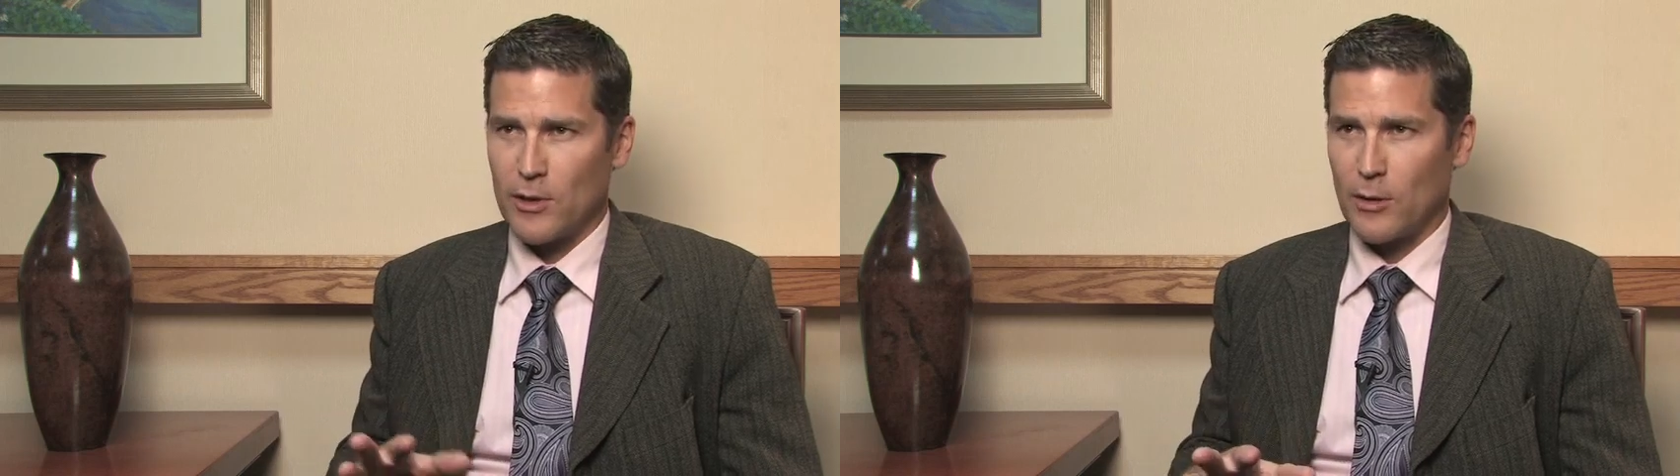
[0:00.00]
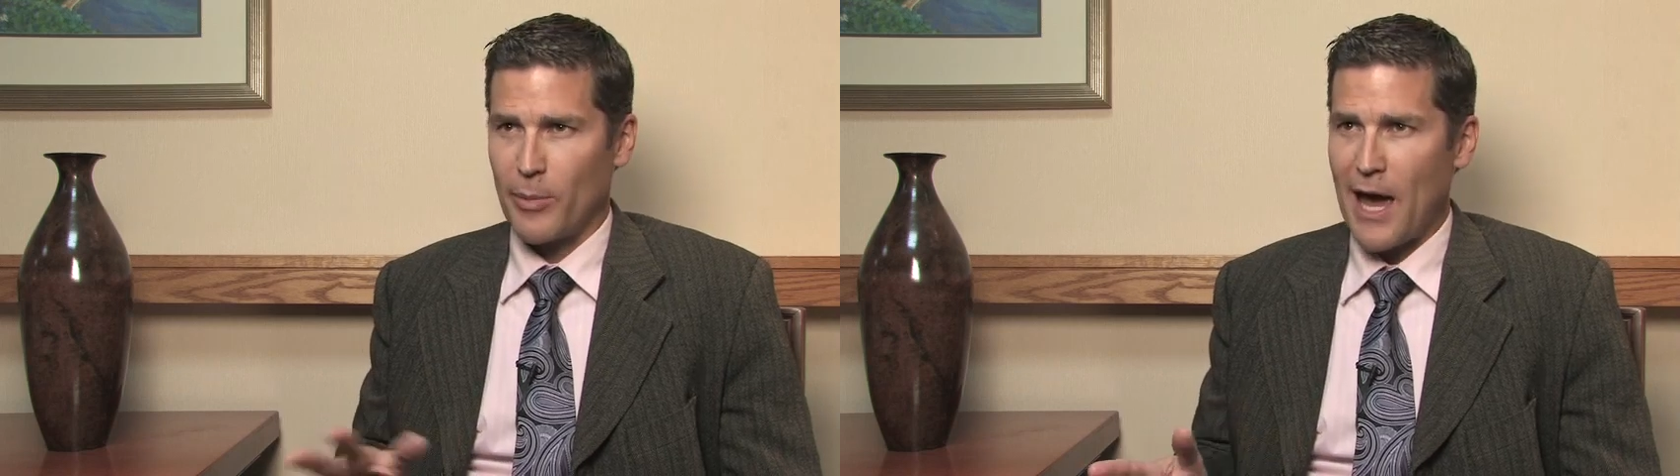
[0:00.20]

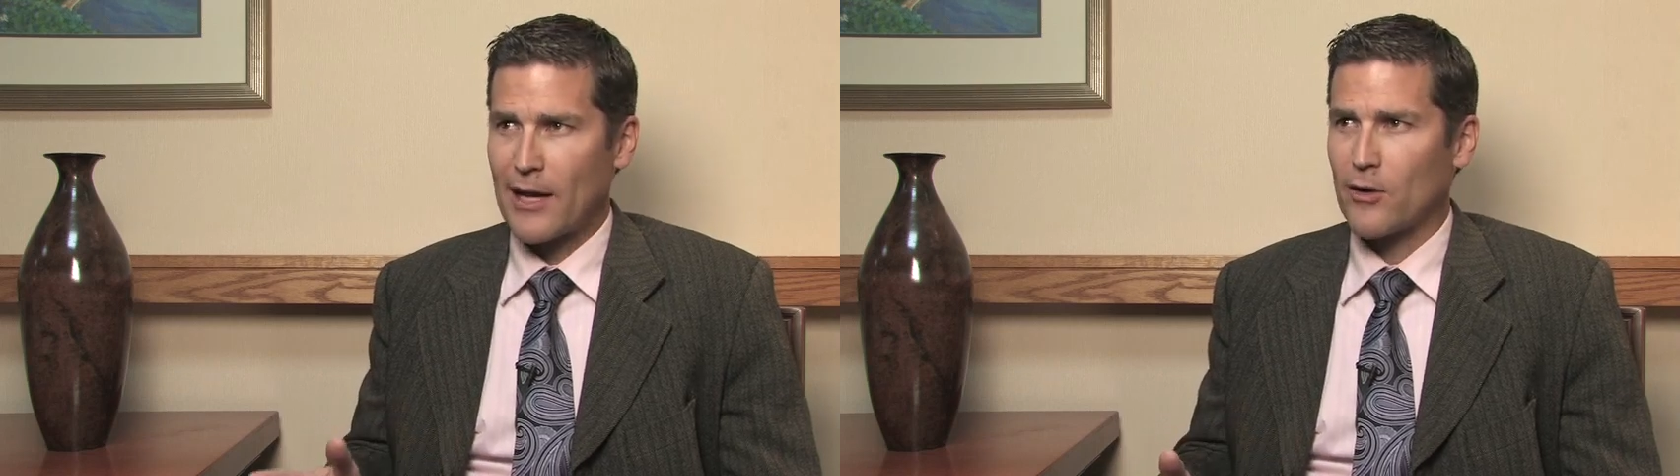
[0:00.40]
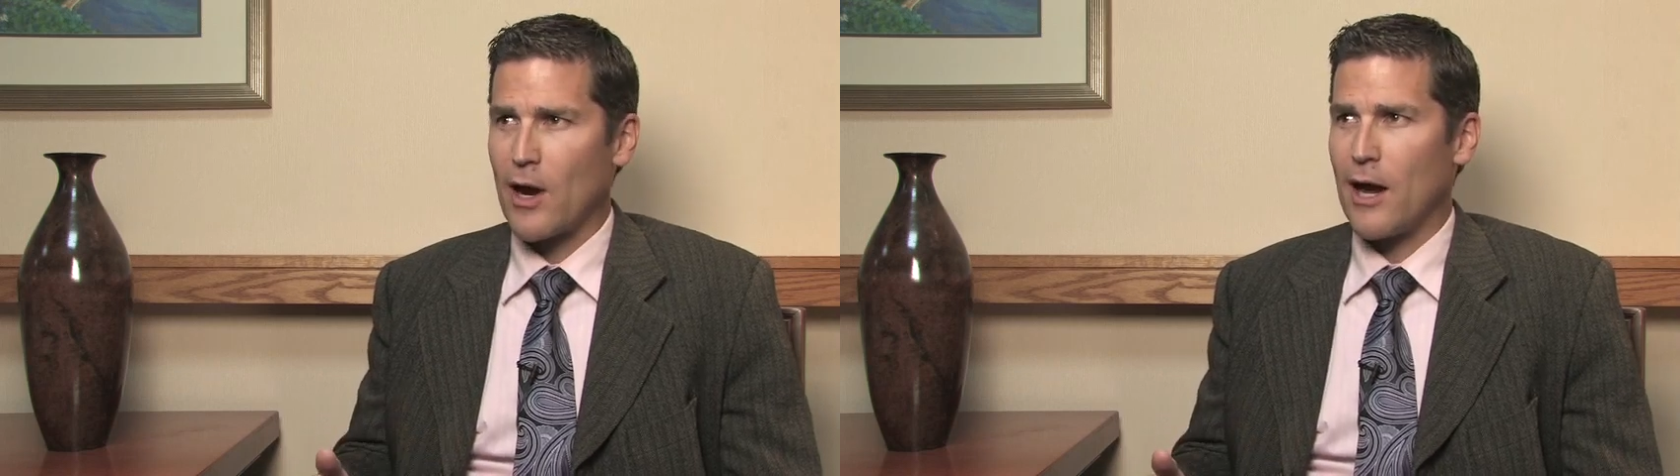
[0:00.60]
you a little
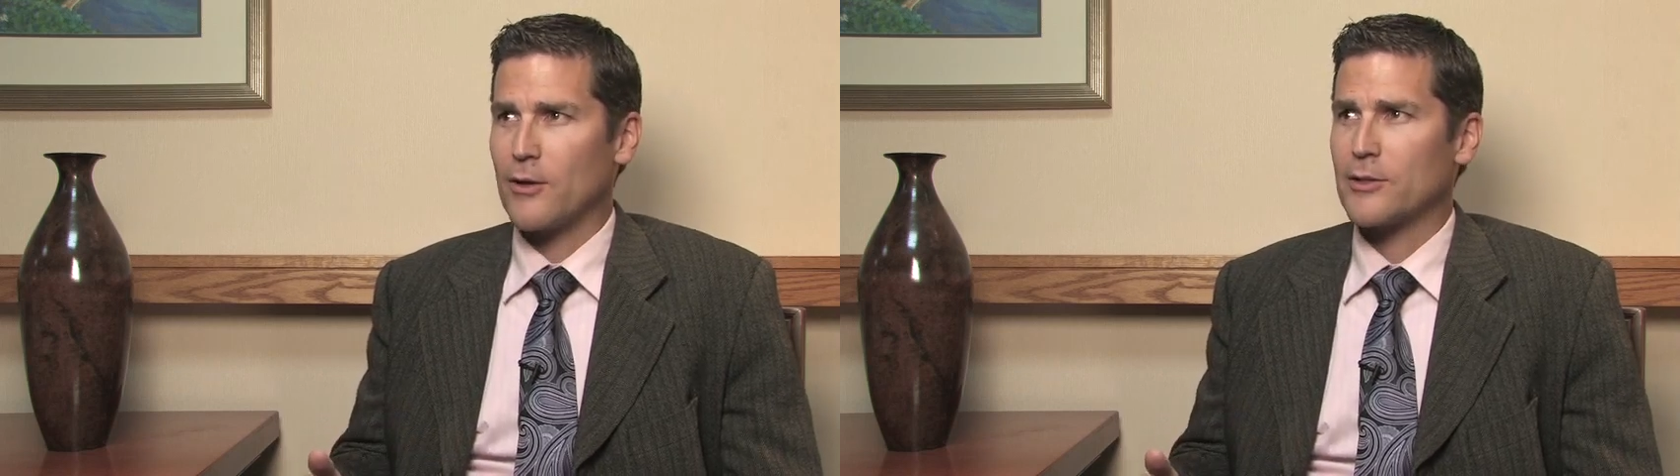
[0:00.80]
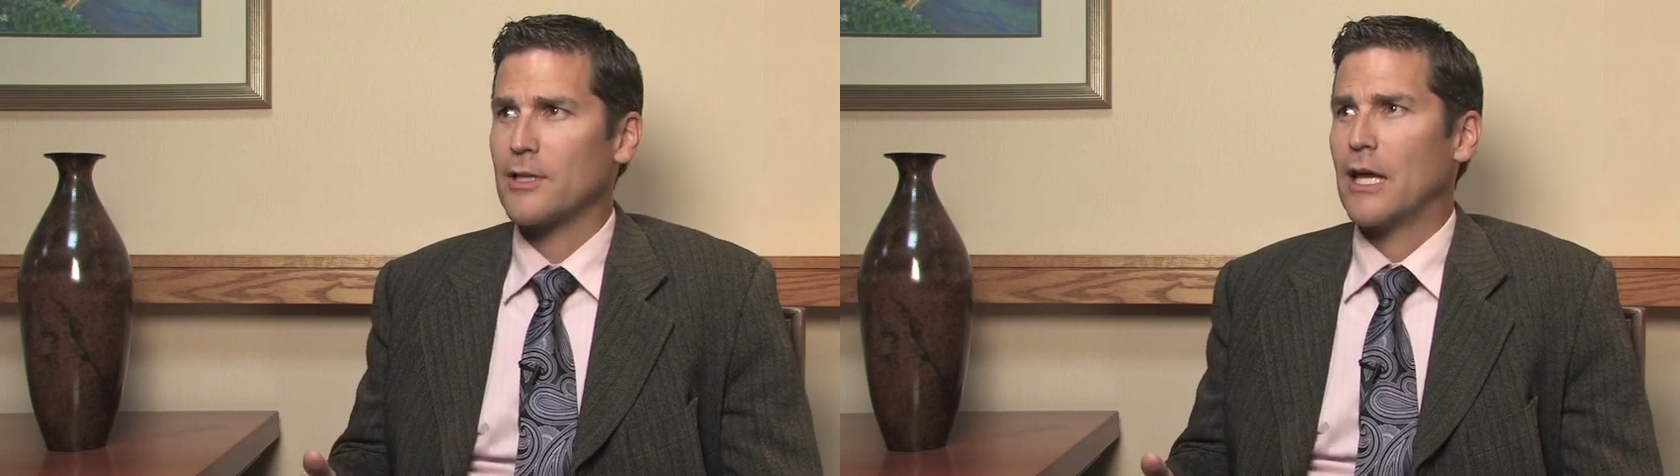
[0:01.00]

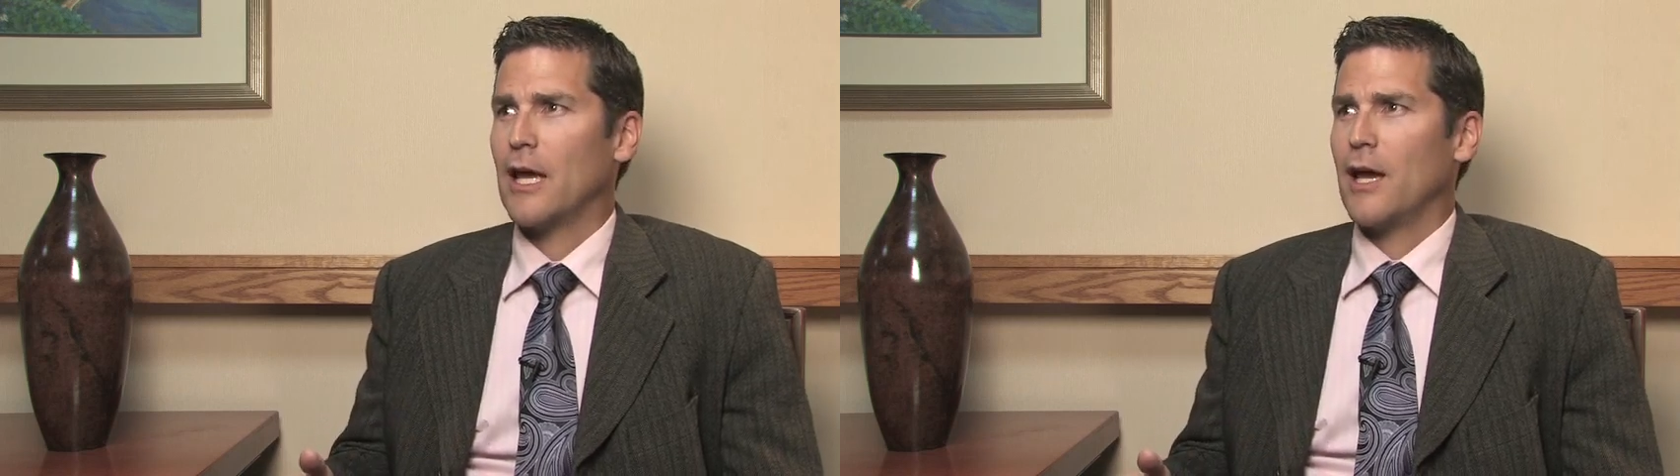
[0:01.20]
background,